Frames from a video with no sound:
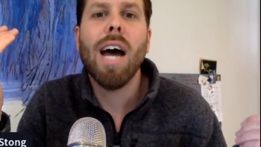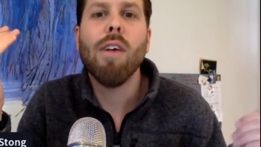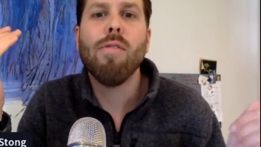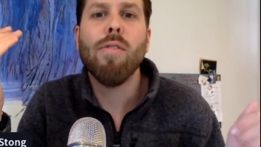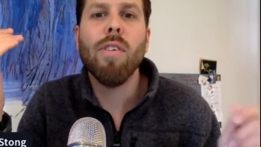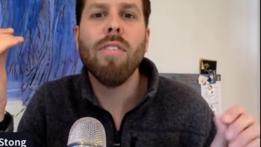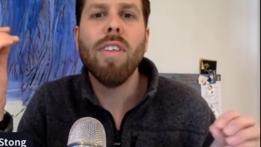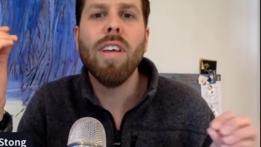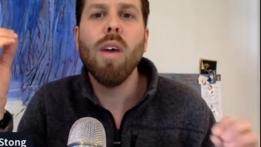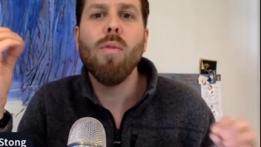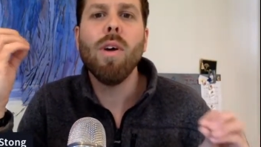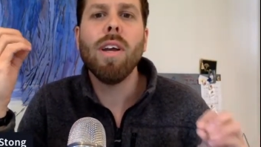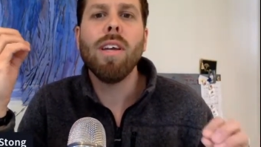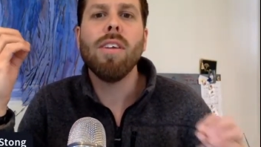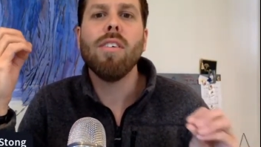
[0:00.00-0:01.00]
First thing I
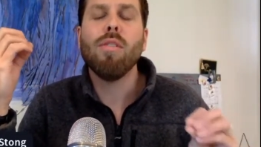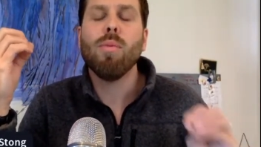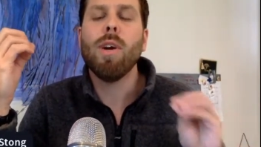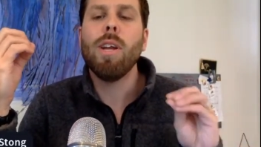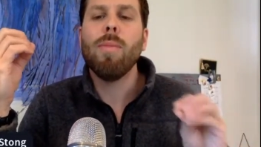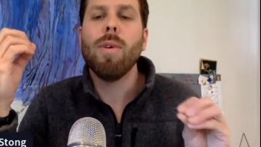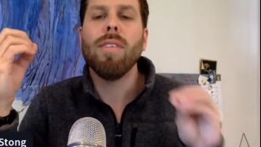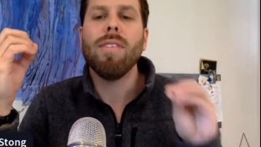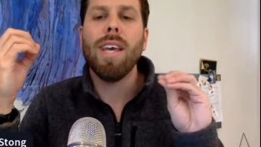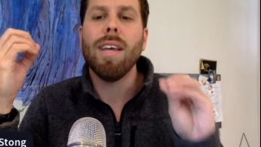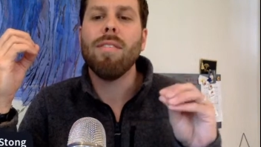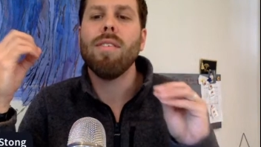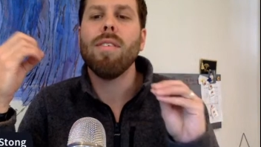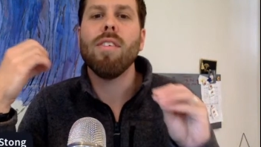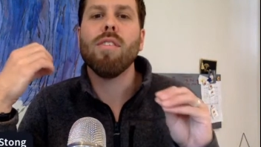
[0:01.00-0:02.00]
want you to just write about is
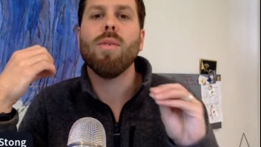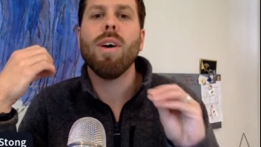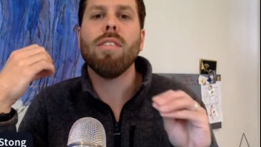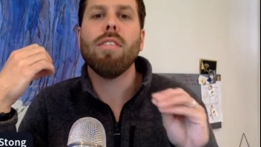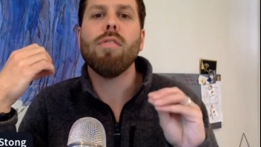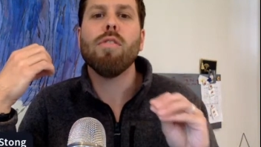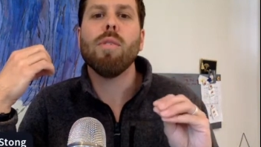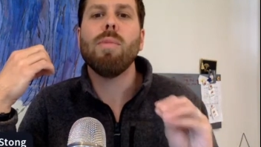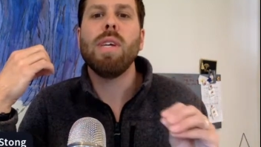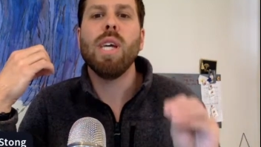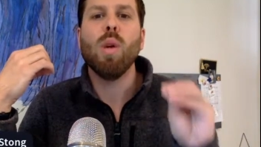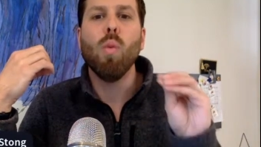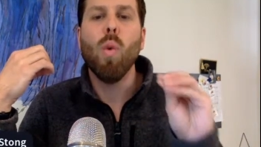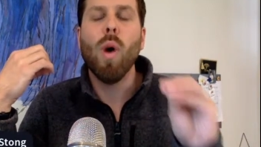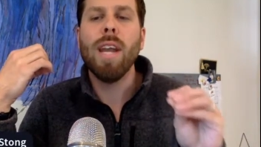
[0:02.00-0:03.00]
answer this question for me
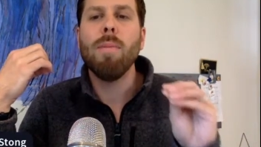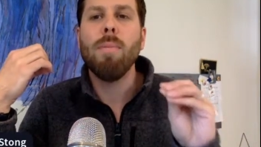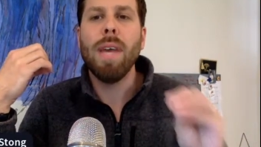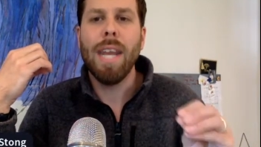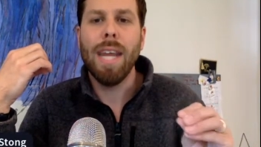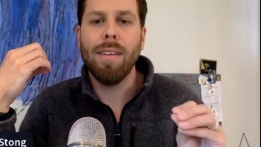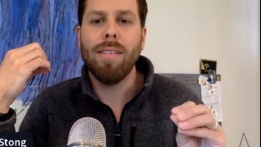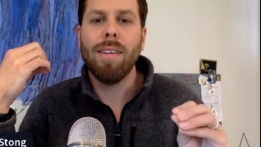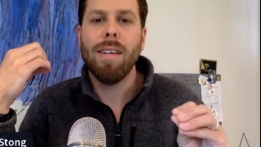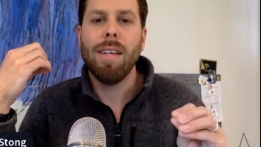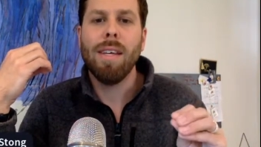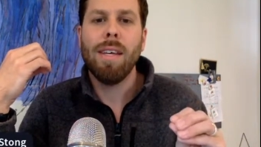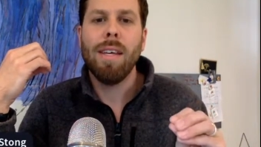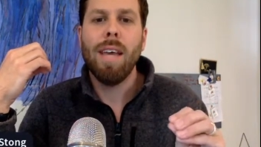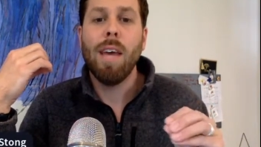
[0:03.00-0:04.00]
in 1 minute.
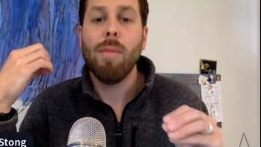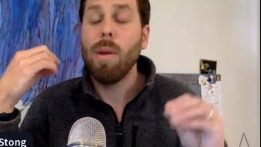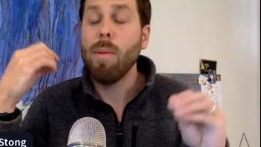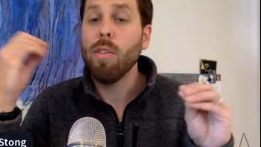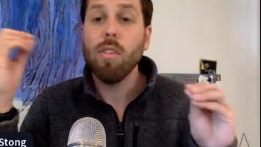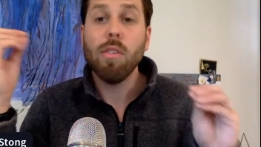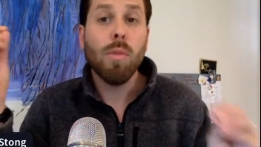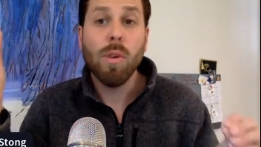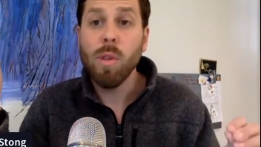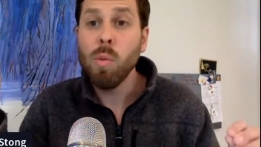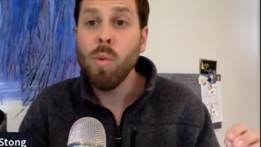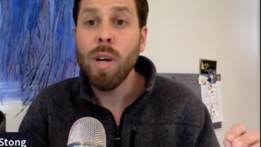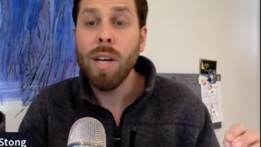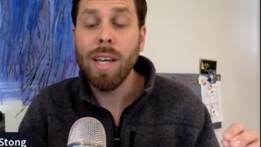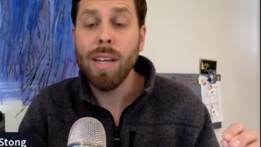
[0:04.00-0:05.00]
And maybe there's more than
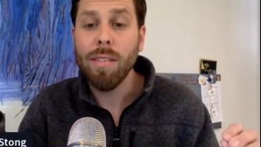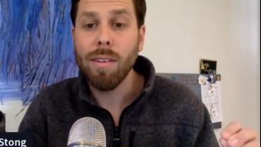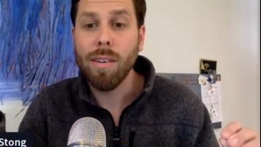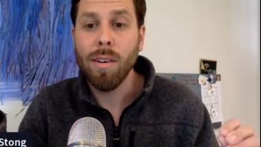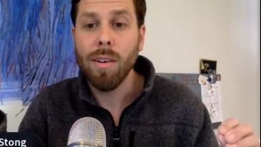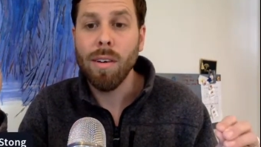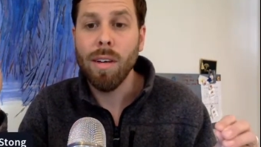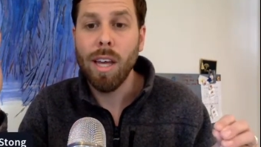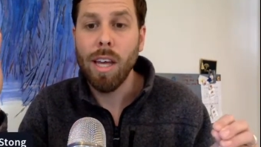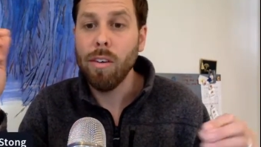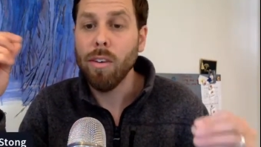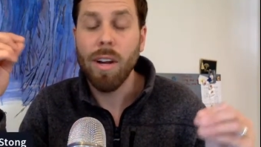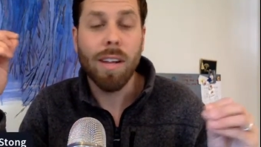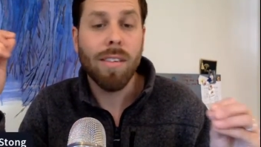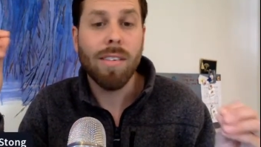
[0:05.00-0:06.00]
one answer, and
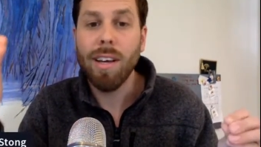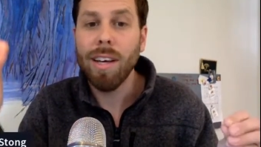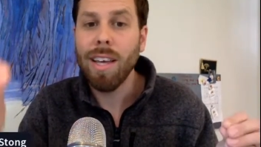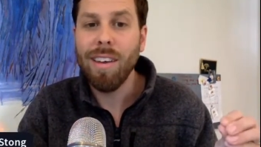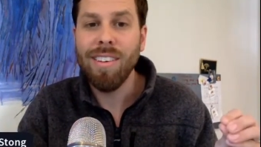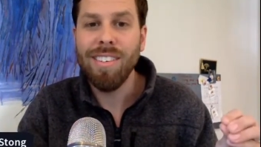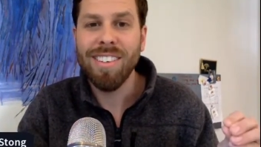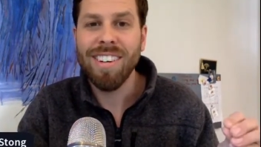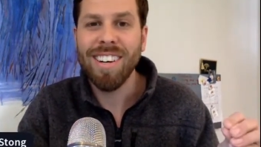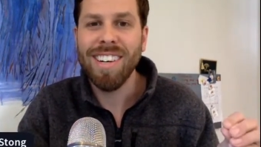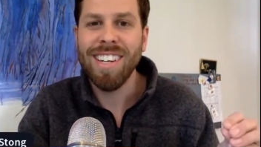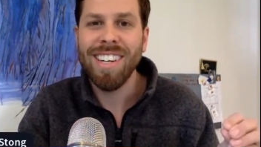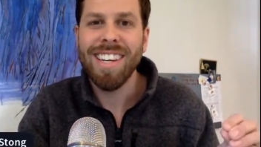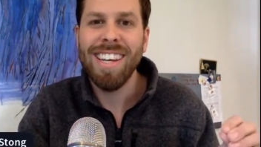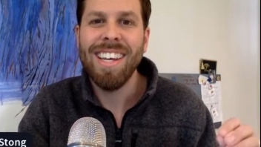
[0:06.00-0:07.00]
you're not stuck how you
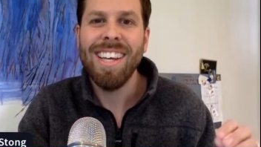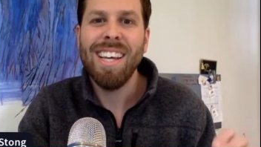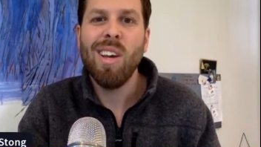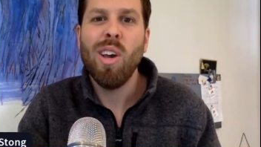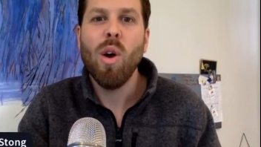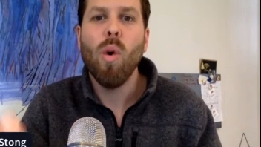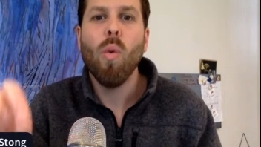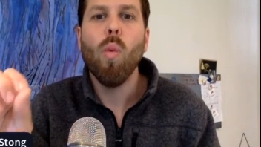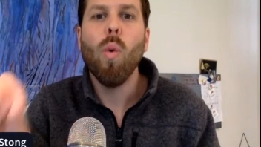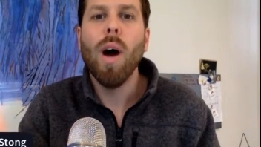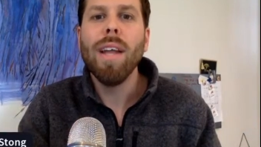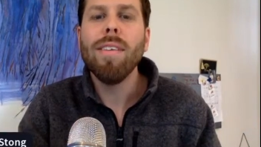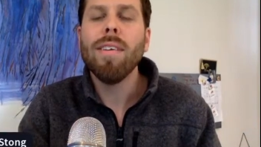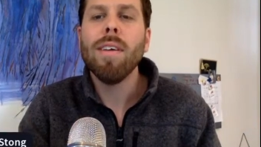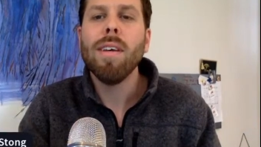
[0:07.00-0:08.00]
started.
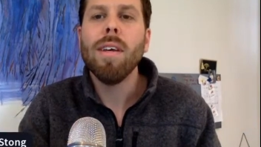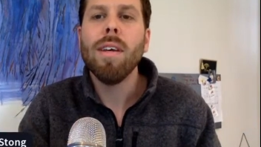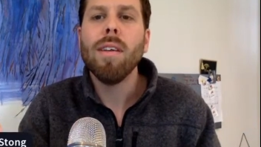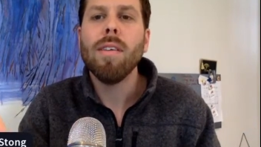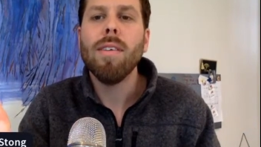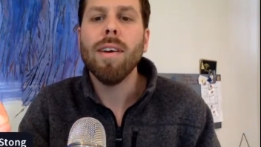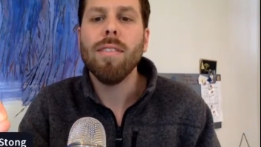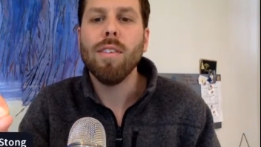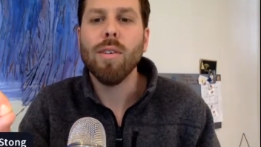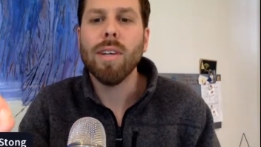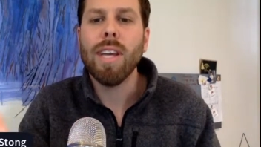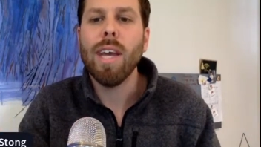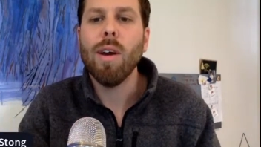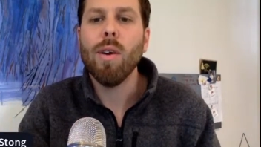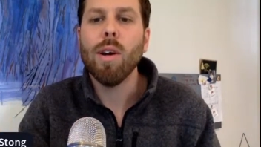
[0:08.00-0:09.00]
What does your
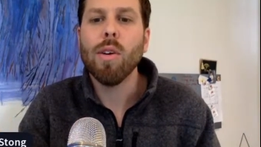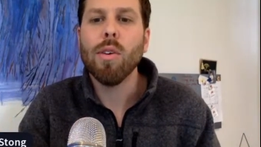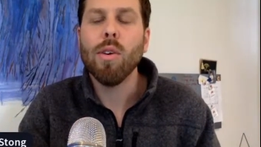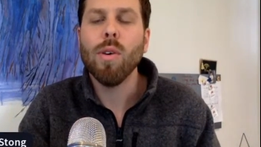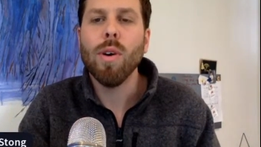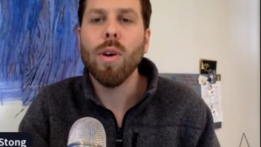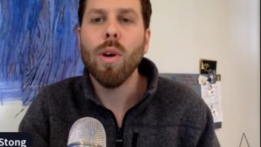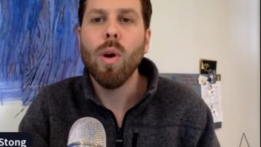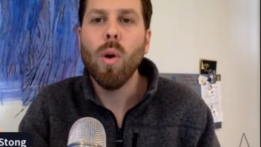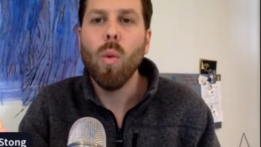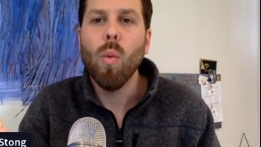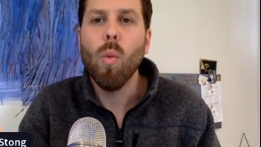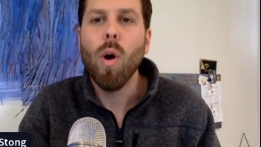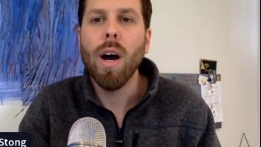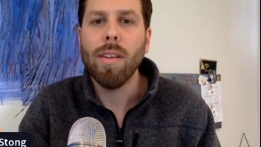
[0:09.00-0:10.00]
character
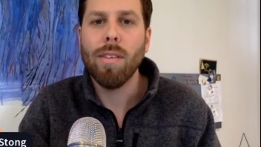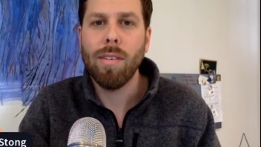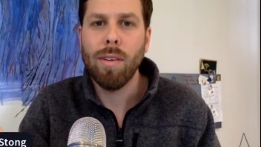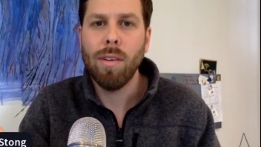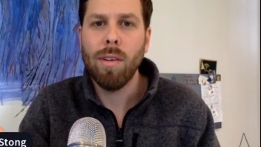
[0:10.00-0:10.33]
want?